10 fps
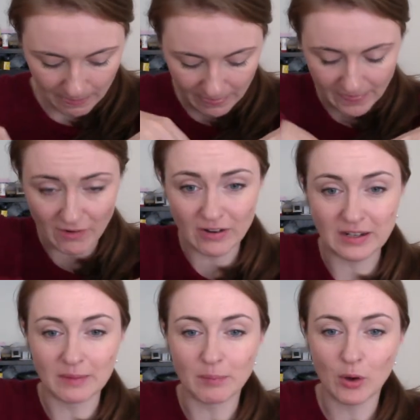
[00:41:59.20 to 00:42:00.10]
There are
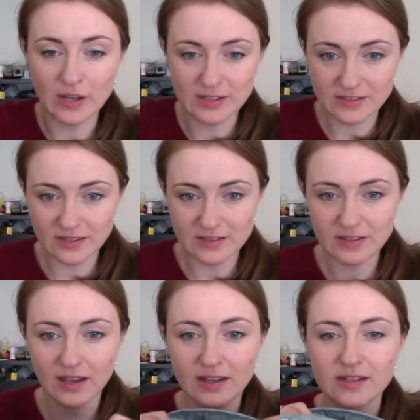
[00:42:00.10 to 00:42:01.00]
little pockets
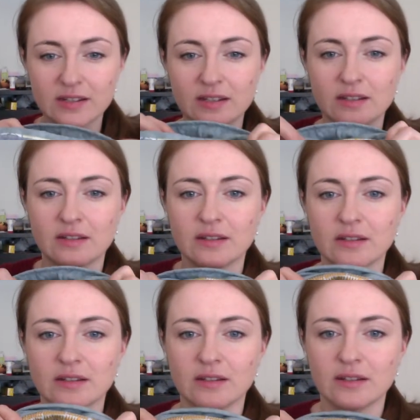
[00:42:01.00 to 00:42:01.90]
inside.
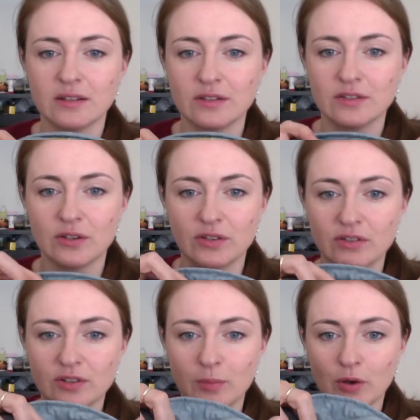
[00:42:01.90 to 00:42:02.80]
So there
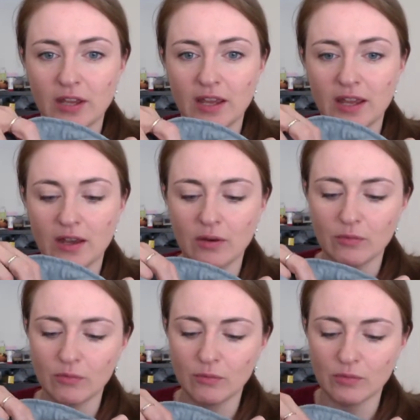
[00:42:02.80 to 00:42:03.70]
is a pocket here
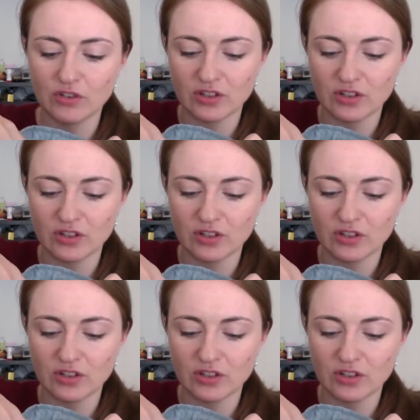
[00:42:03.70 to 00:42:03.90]
which